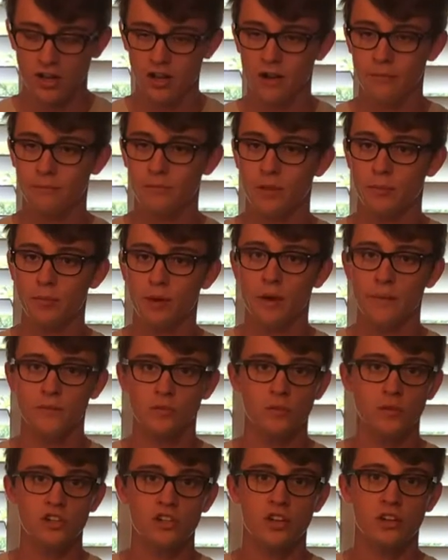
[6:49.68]
um, the
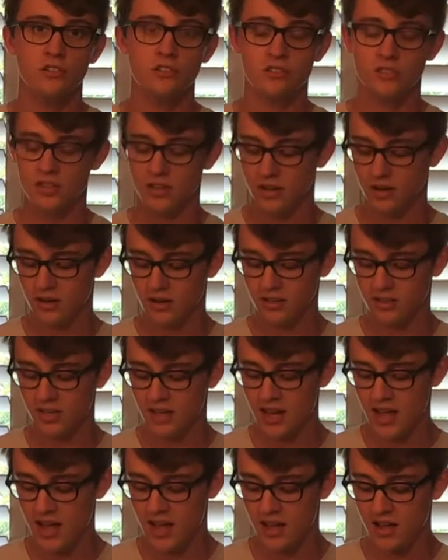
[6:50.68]
problems with shelters
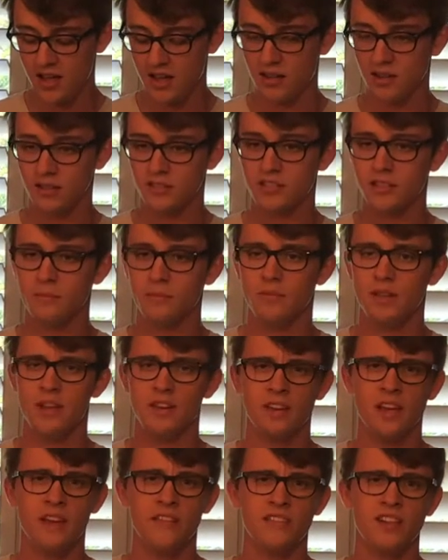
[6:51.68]
today and, some,
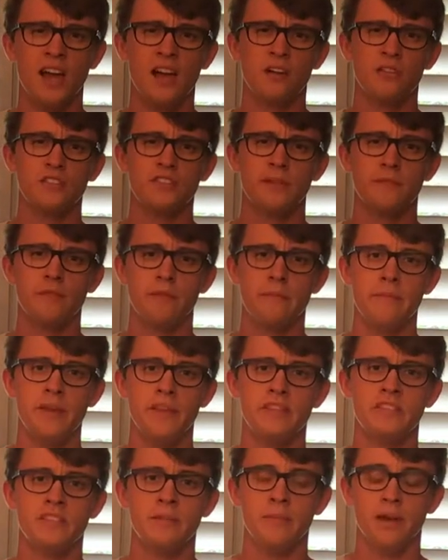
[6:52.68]
and, kind of tackled some of the
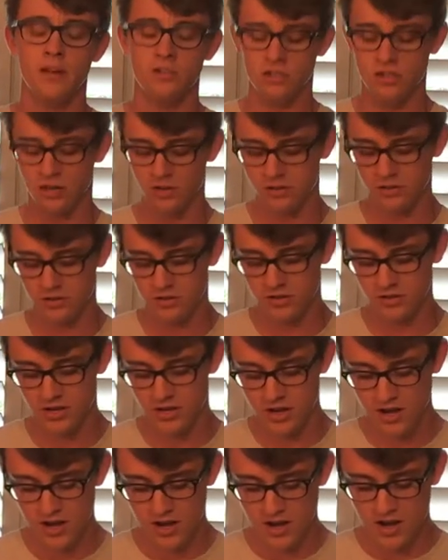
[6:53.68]
myths about shelters.
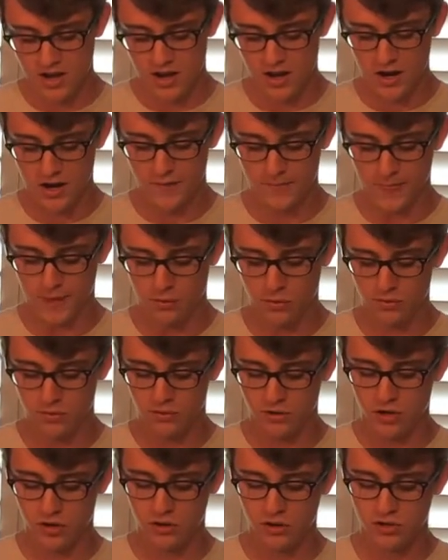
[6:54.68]
Um, I want
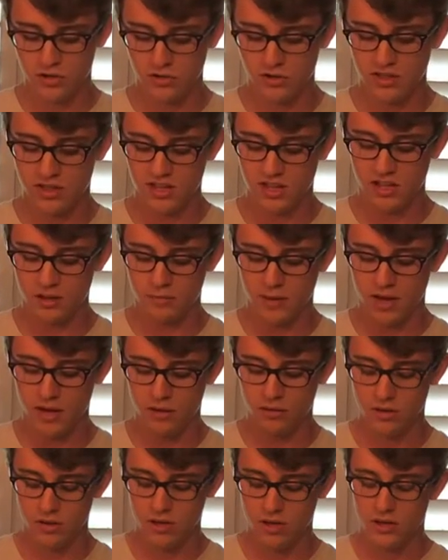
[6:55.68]
to encourage you to think
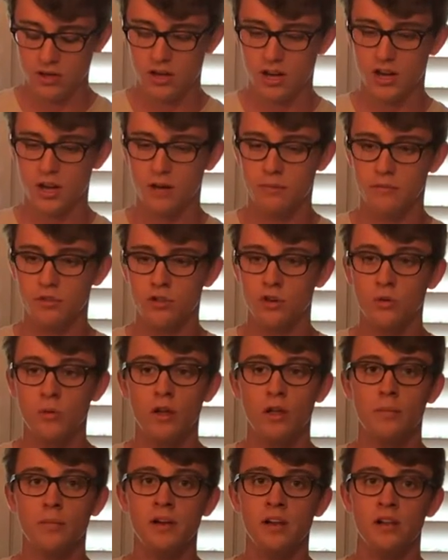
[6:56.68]
about um, your
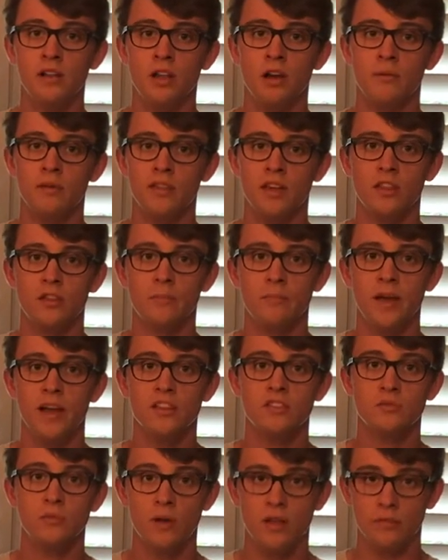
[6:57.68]
well-being along with other
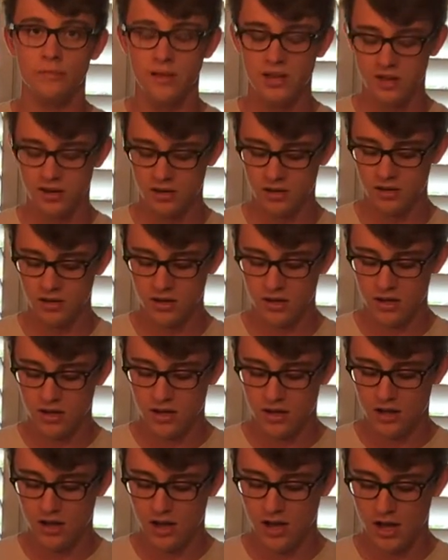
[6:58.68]
pets' well-being
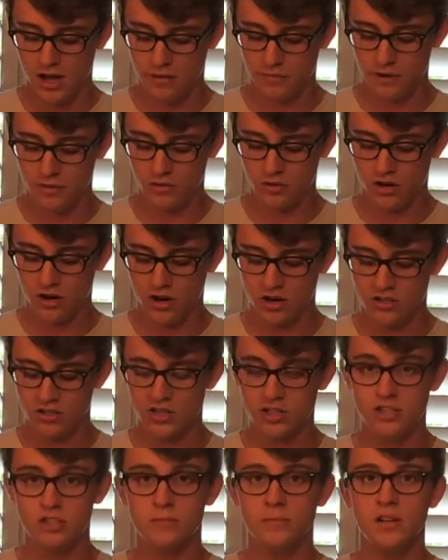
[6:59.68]
um, in regard
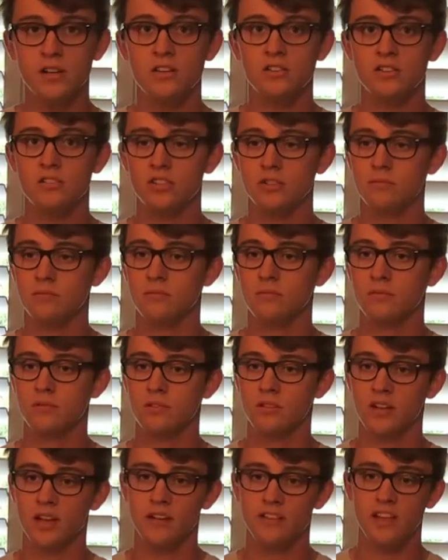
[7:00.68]
to this speech, just
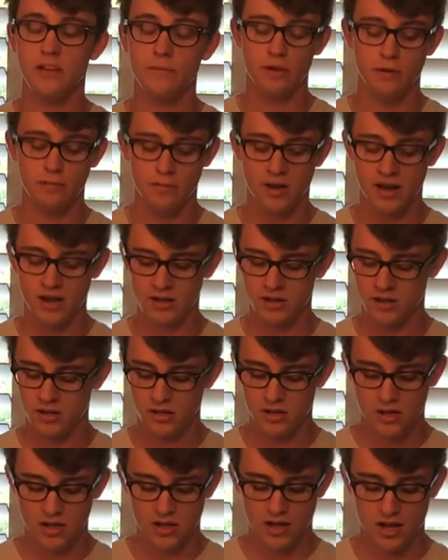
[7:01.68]
to kind it in mind.
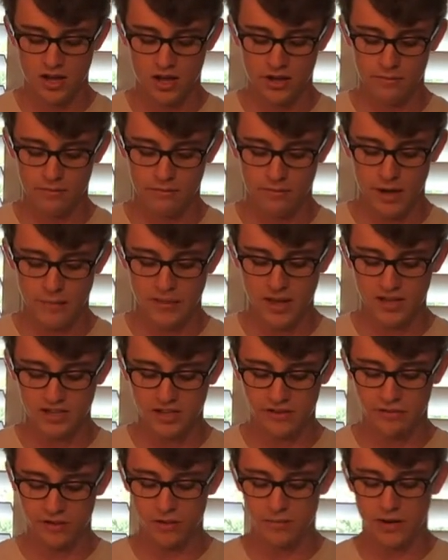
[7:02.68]
Um, my
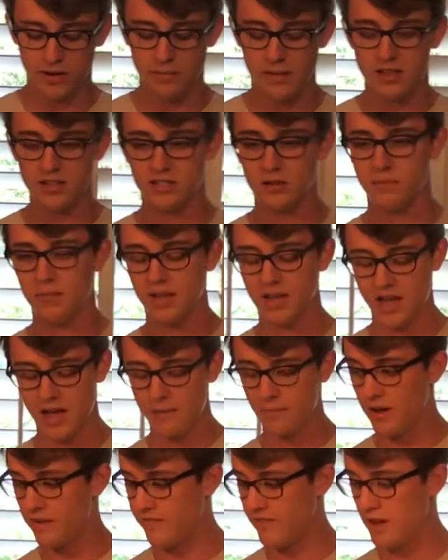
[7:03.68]
pets have really been amazing to me
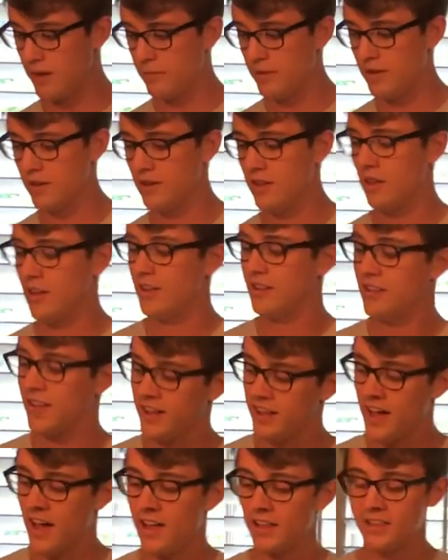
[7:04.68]
and my family,
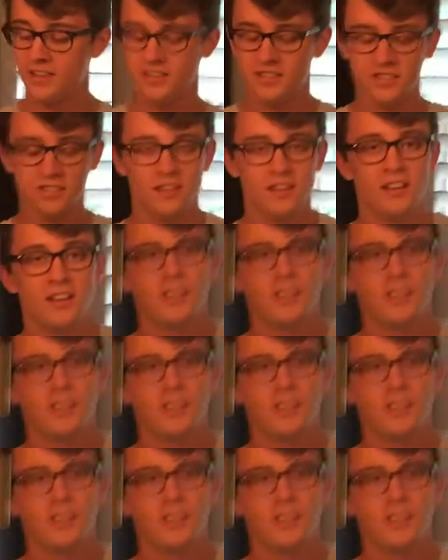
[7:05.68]
like Alice.